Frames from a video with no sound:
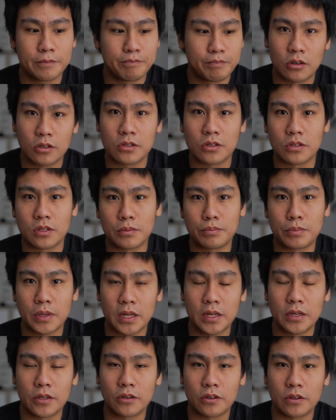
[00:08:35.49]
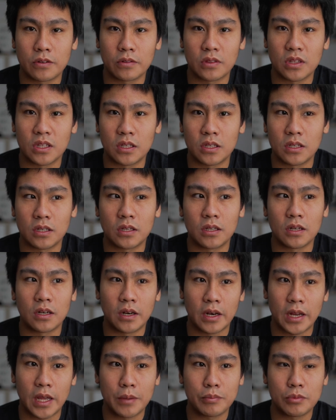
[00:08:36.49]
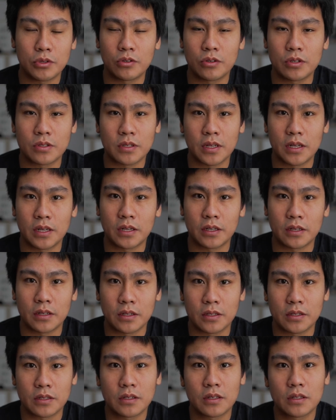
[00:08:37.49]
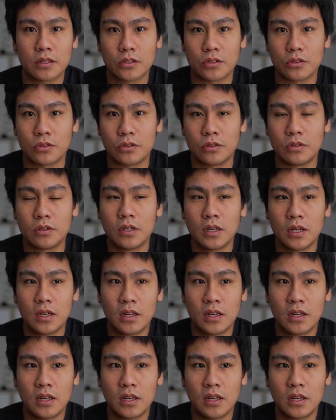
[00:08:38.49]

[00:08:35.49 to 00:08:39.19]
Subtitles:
Also depending on the lab you're sending it to,